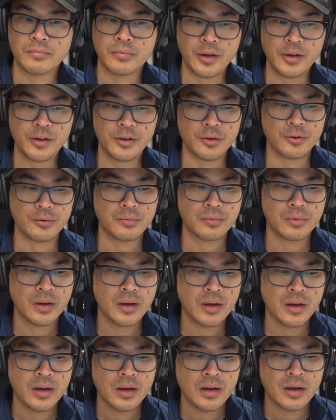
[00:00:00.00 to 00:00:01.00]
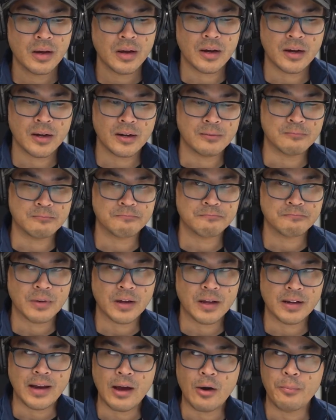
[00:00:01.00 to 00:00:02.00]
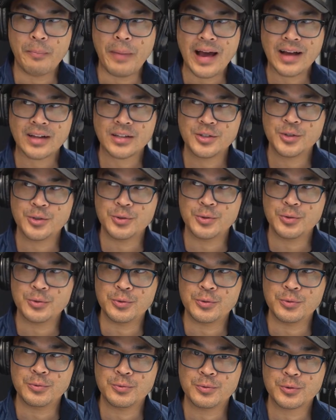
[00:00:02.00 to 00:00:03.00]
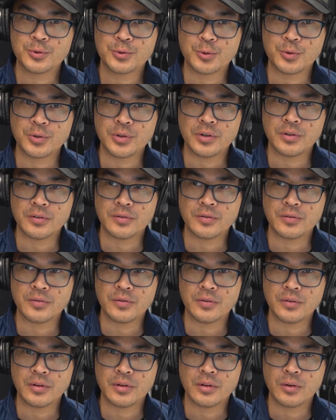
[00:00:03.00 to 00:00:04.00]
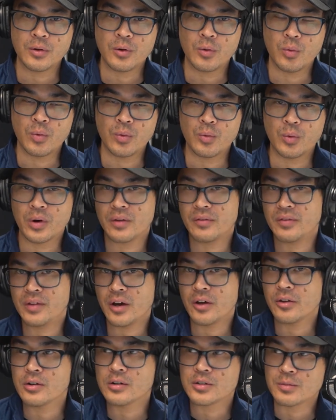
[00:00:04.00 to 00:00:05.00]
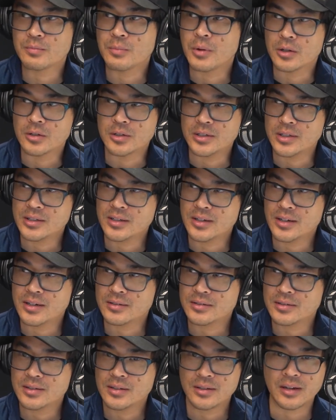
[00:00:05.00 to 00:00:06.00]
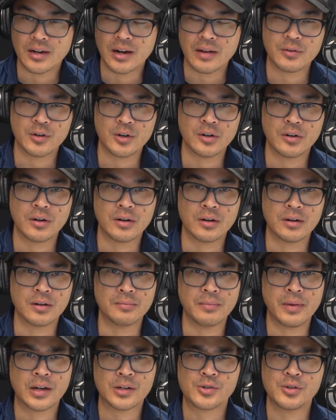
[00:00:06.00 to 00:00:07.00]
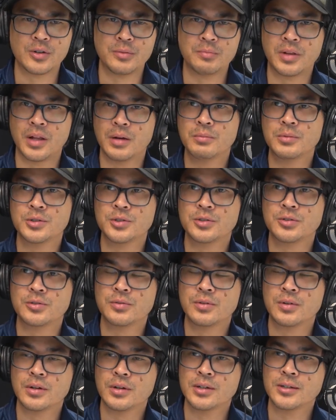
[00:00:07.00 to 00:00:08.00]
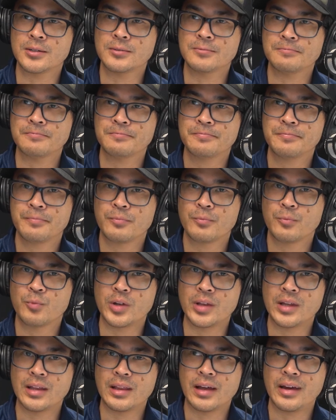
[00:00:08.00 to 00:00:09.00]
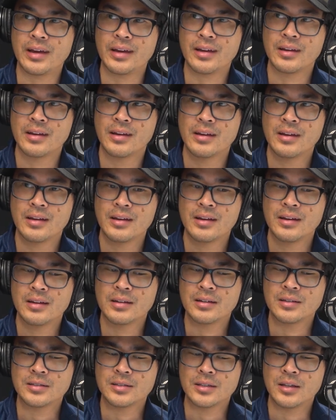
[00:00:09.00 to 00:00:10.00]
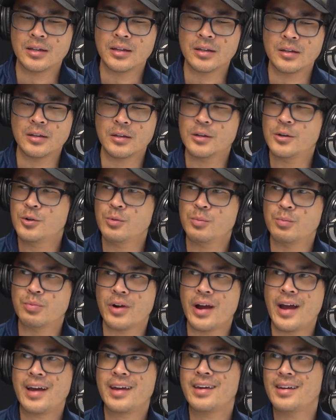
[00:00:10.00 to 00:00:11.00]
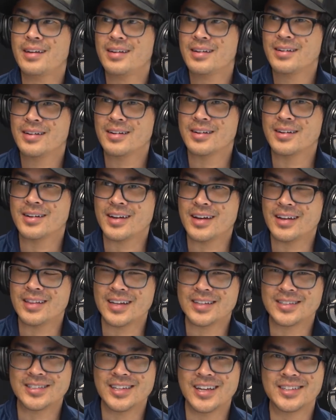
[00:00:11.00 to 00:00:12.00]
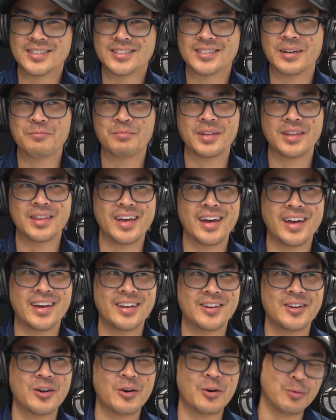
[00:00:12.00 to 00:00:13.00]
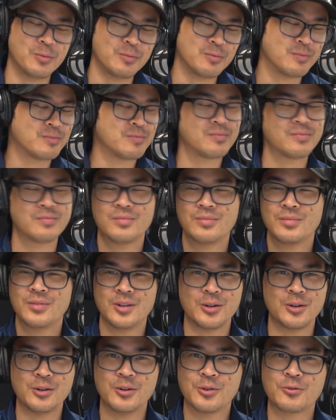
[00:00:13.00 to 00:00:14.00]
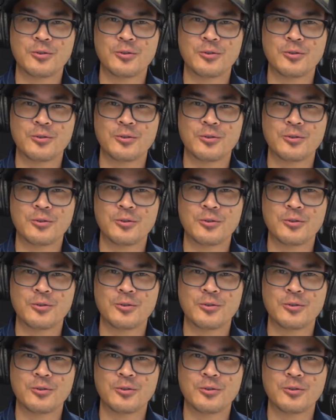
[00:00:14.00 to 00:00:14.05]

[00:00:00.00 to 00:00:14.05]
thank you. And now back to sort of one of the other smaller details that I've heard actually plumbers really like is the new bracket. And that's not something that, it's